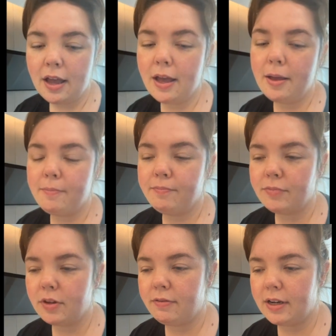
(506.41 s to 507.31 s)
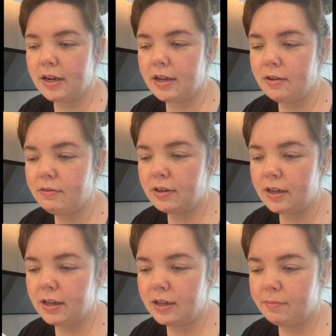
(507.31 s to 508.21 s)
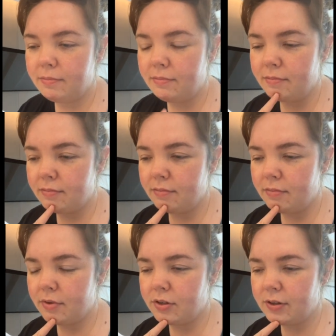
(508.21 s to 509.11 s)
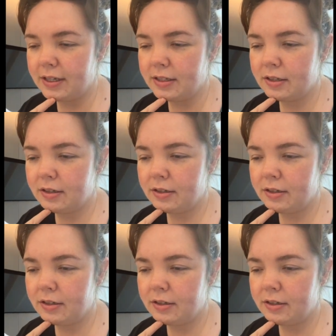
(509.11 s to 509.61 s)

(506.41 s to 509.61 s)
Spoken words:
Right now, so it's